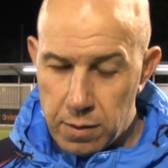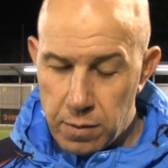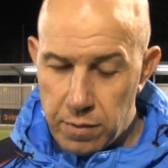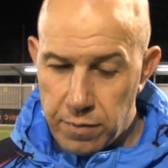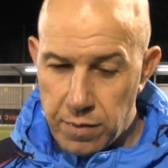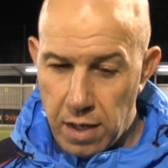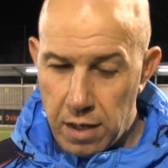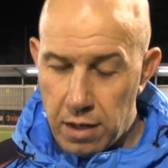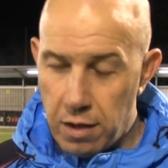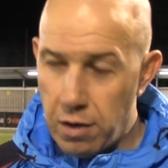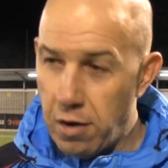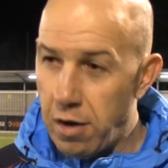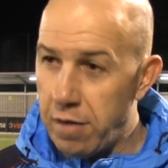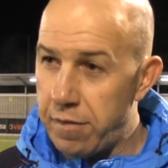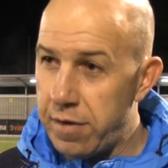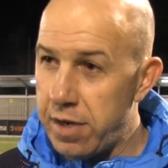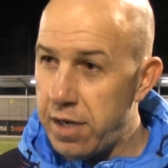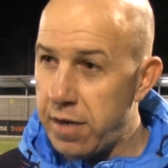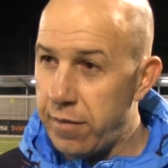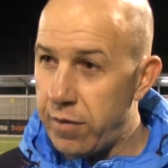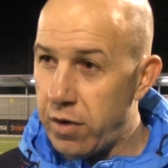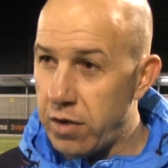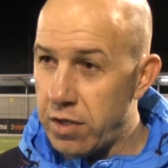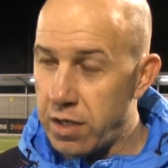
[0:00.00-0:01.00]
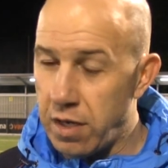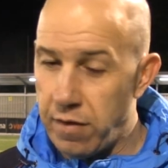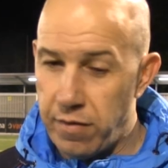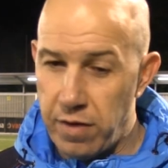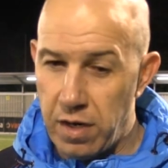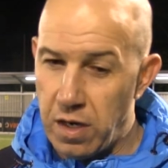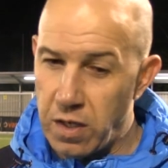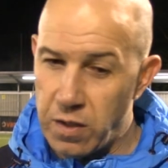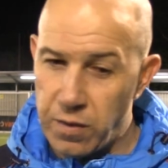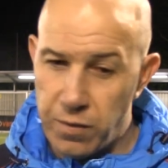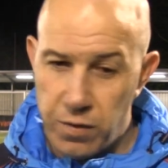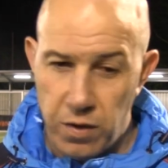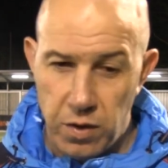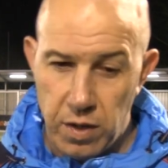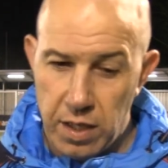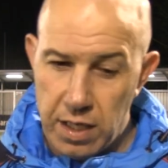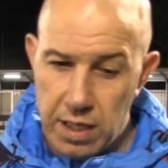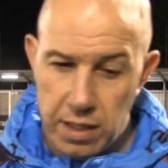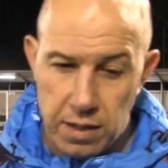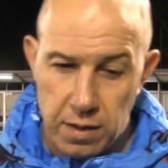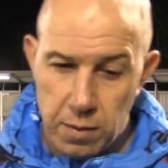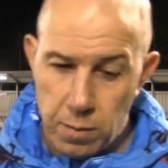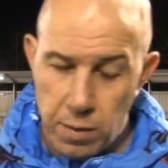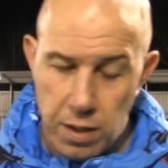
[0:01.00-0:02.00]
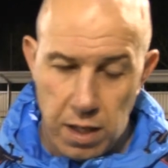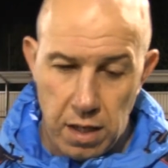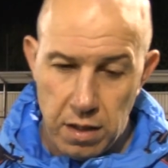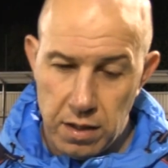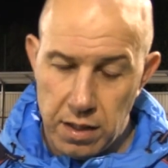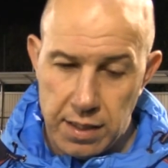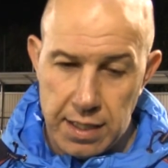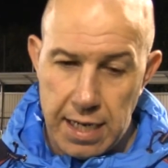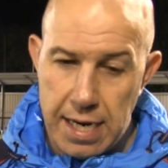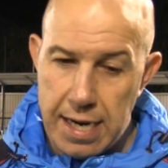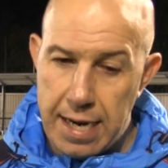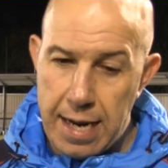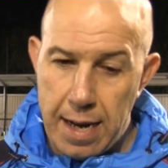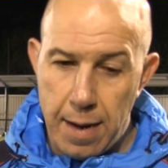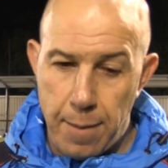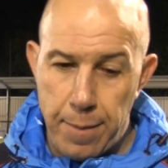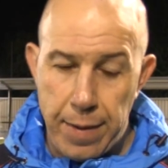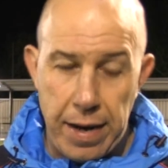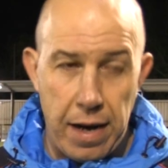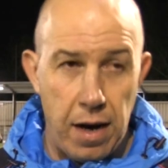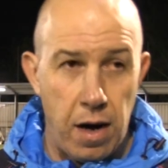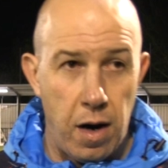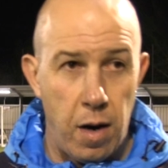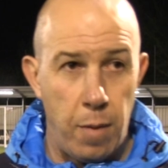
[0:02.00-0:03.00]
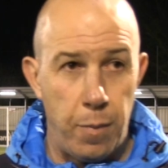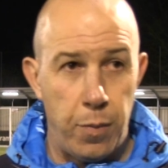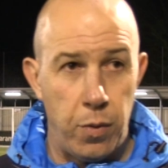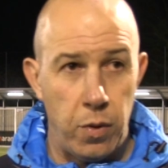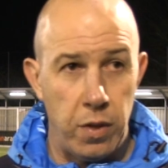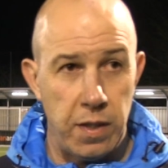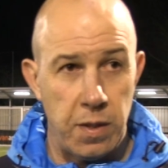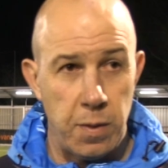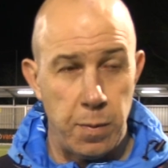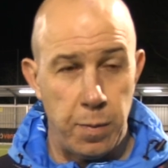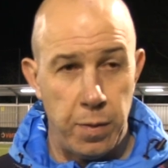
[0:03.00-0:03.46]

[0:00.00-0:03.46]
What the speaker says: We've done a lot of interviews over the last few years, and we don't say that about our boys,